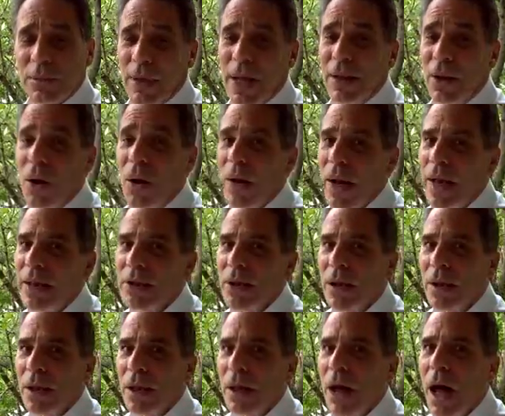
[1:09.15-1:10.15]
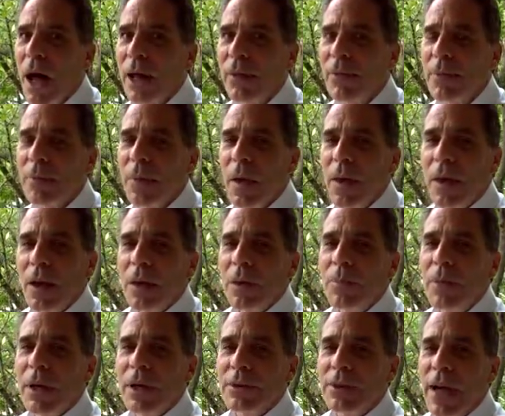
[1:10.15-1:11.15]
I know it has on a lot of them
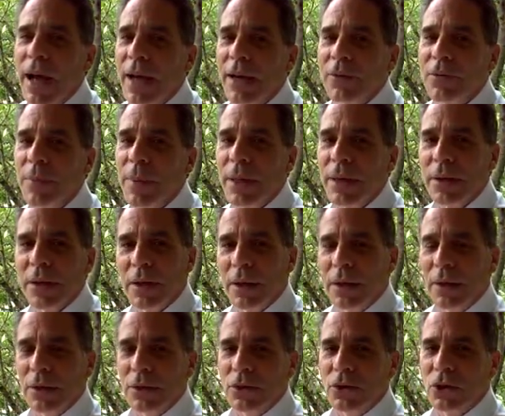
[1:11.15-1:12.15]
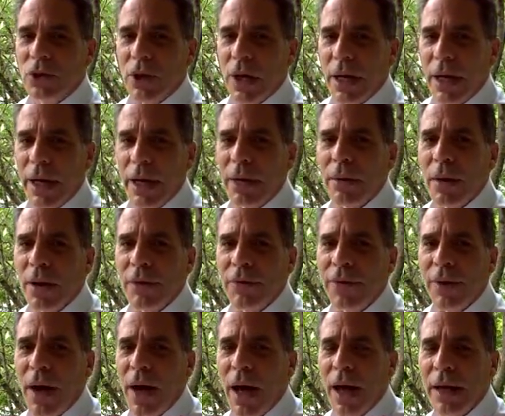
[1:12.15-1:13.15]
because I have been
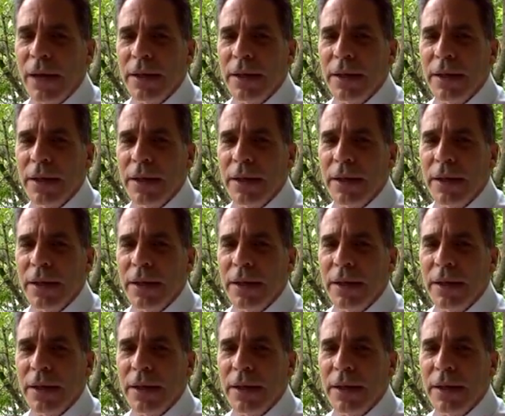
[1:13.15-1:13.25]
terrified.